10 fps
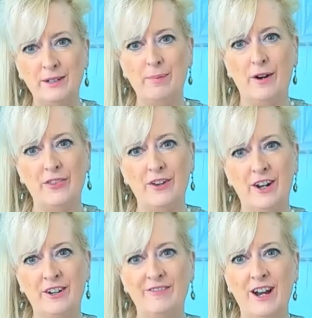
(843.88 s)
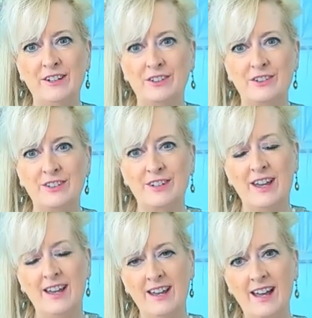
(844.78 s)
Parthenon Advisors
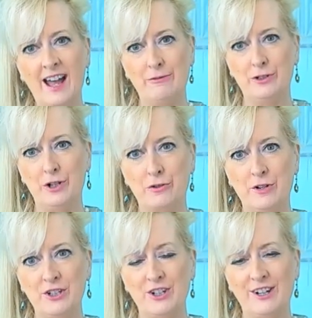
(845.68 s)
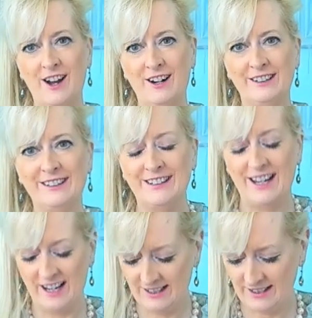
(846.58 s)
after a Grecian goddess.
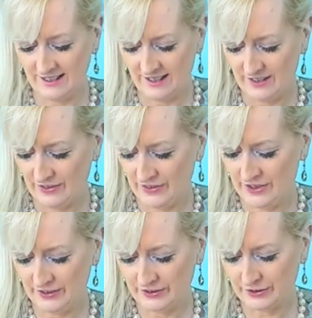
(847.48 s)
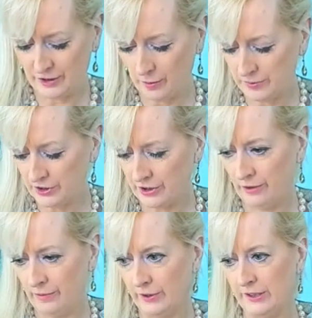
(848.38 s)
And this
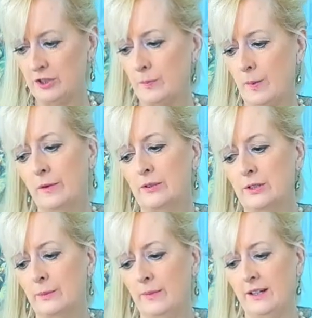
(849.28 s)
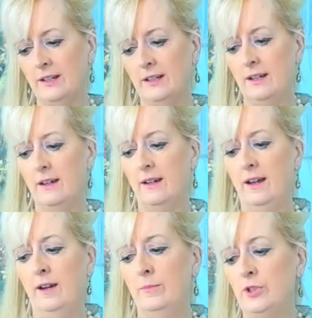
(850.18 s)
sculpture really spoke to me.
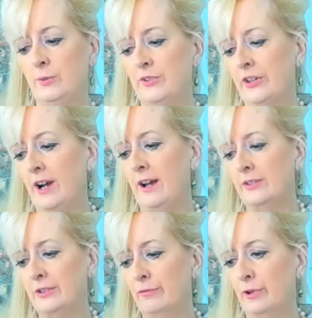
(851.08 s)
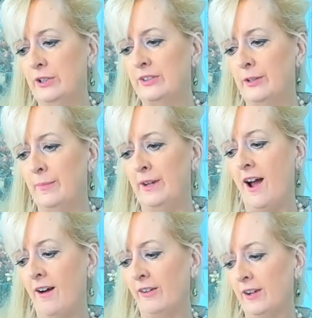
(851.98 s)
She was the goddess of wisdom and
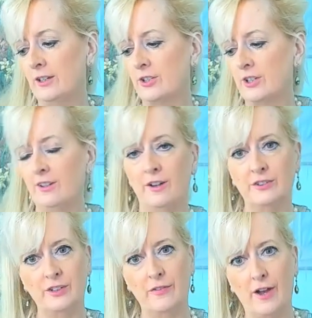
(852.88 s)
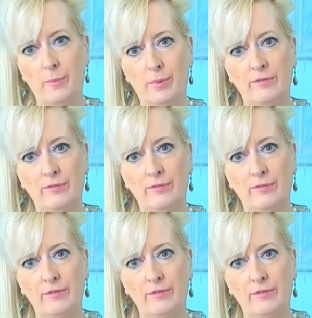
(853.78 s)
knowledge and also the helper of